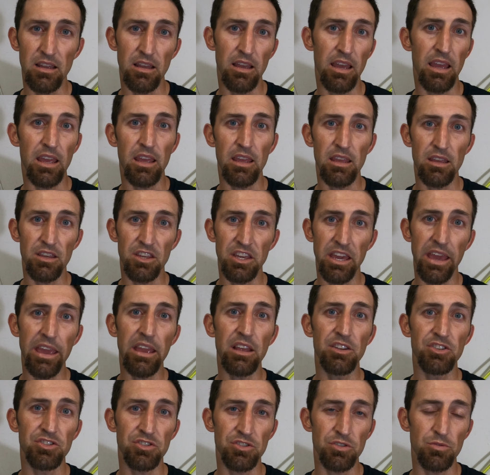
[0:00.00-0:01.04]
a
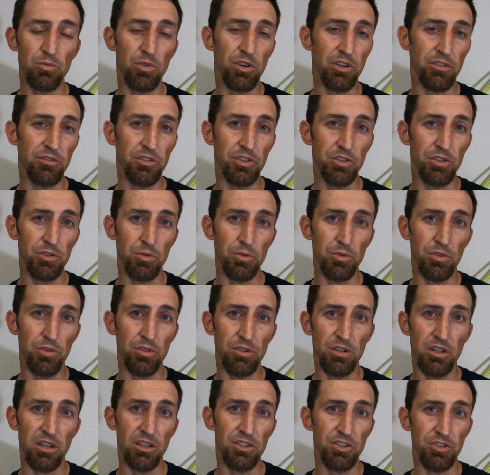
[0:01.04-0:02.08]
cage to one of
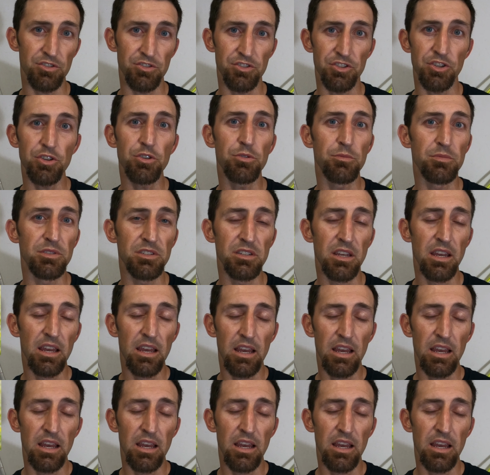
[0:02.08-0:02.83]
your tubes.